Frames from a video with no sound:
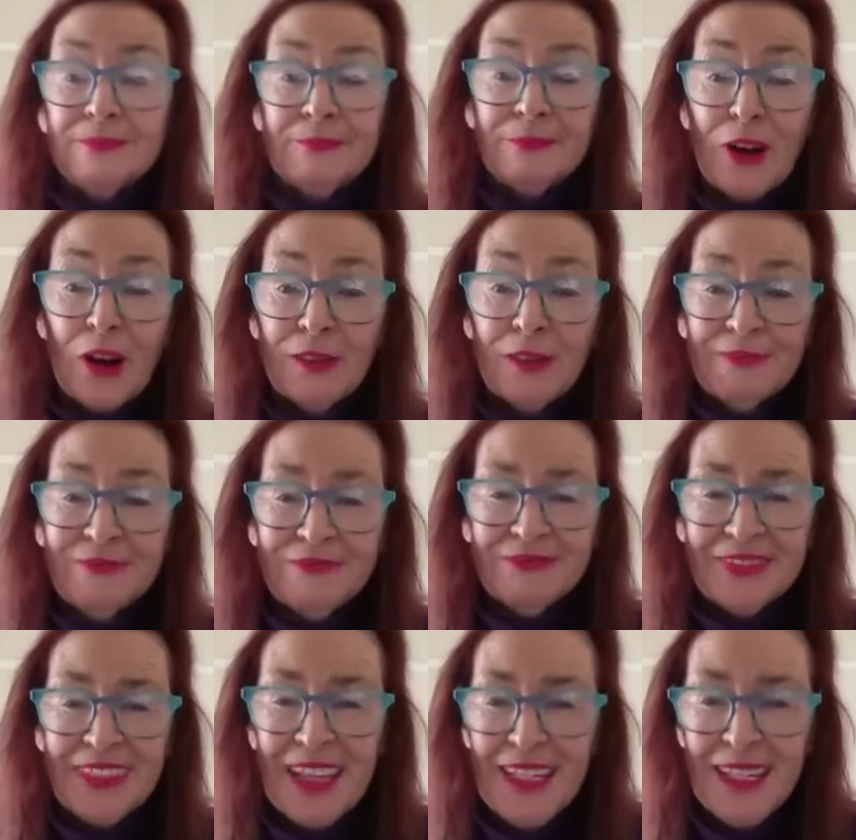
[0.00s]
Wrong.
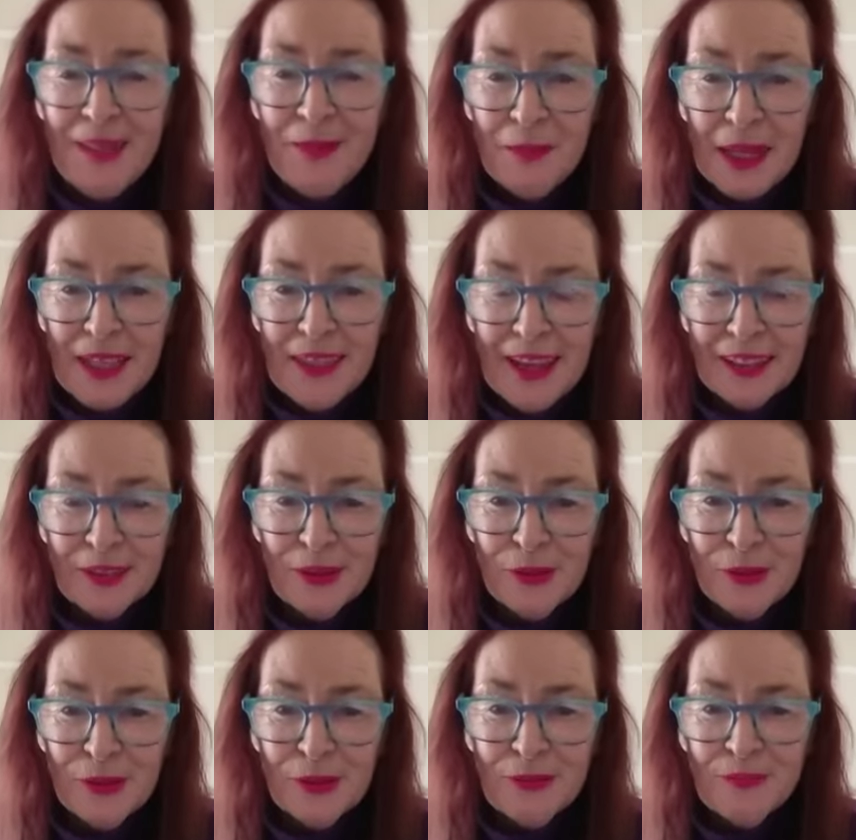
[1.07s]
He didn't mean that at
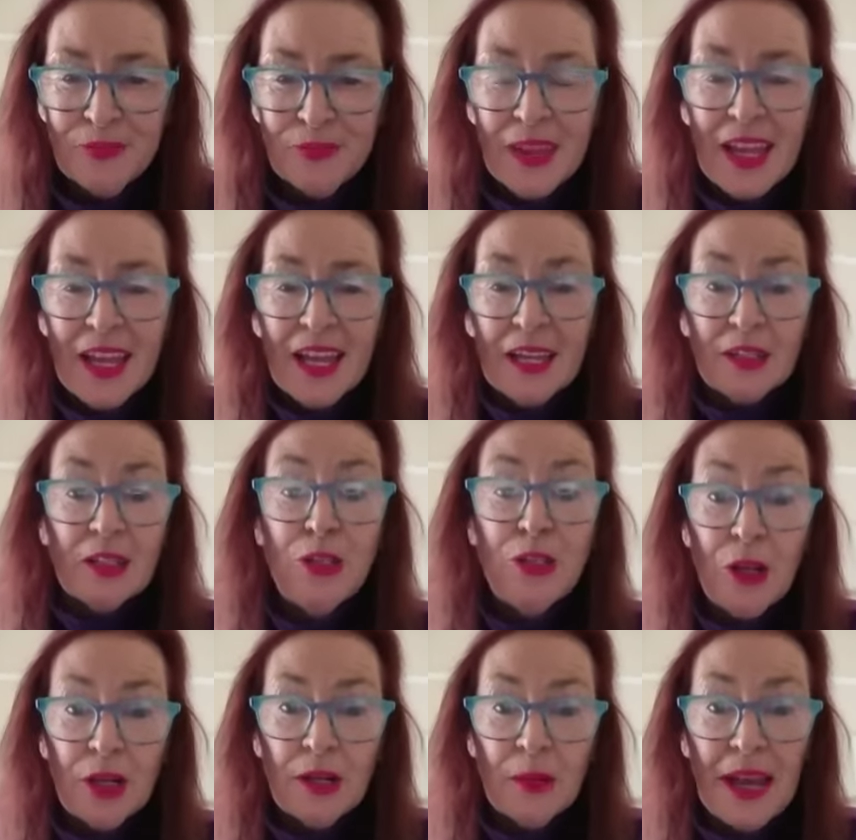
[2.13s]
all. Because
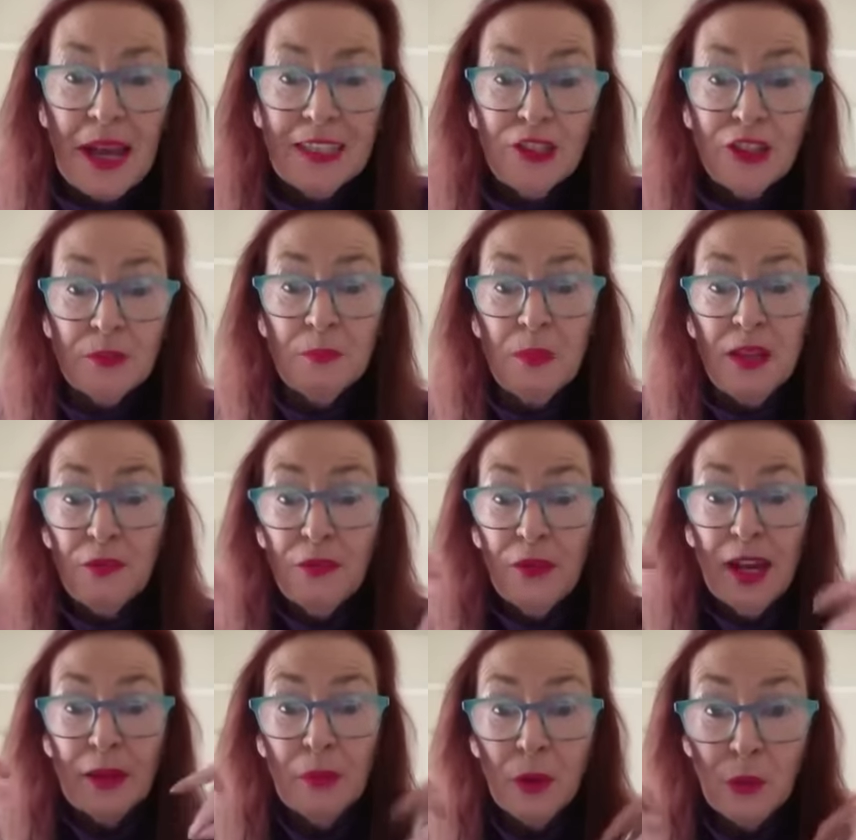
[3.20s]
you can imagine Big
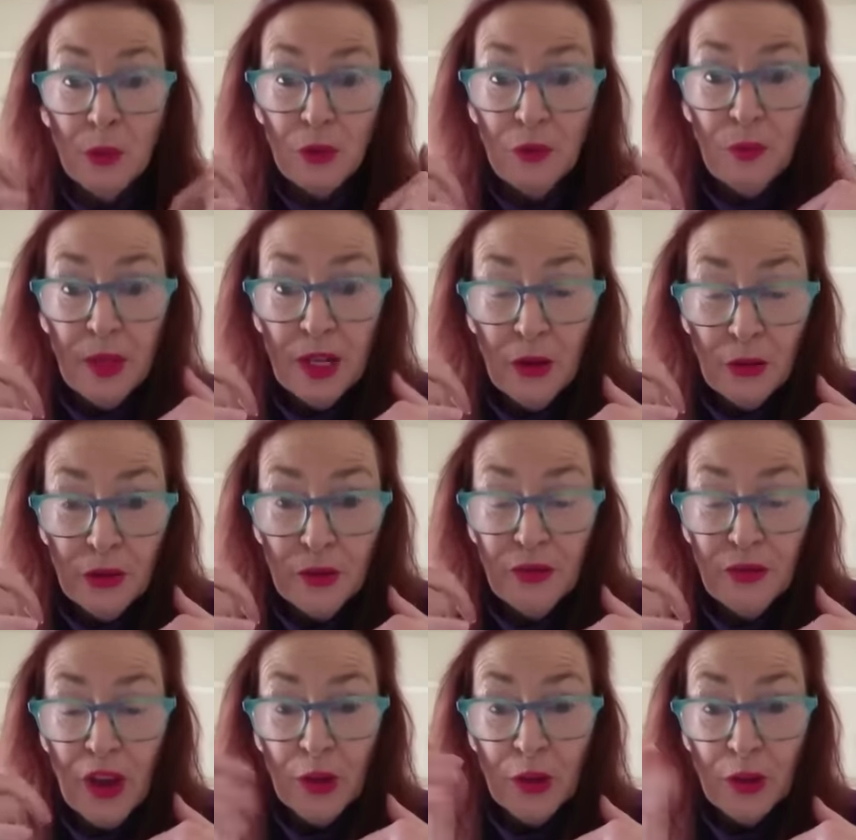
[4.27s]
Pharma would have been on the
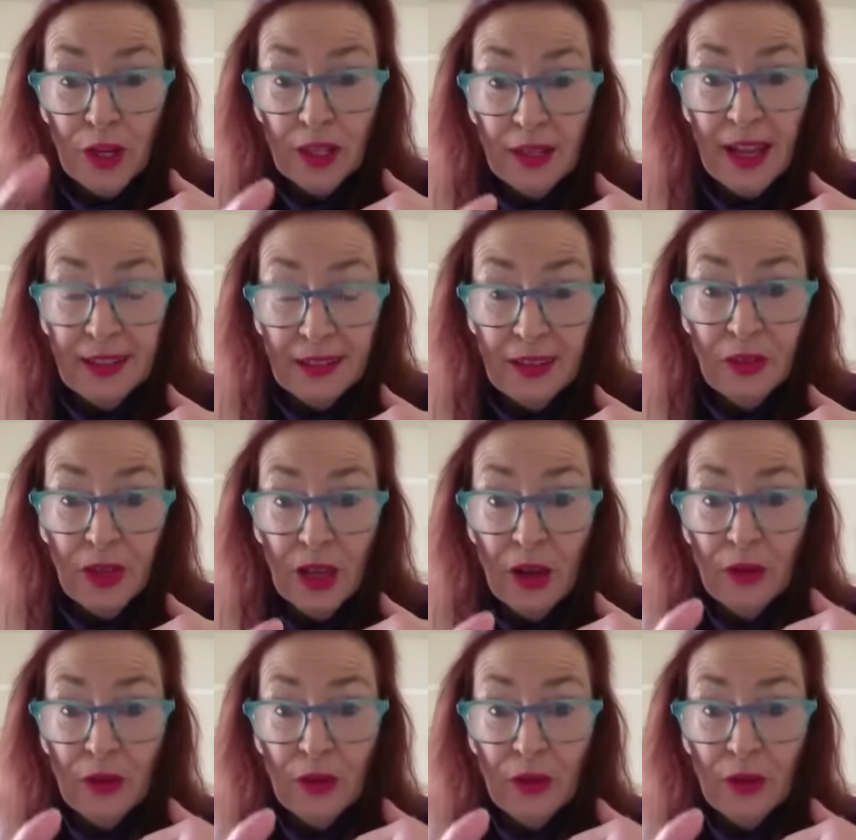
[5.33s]
phone and in the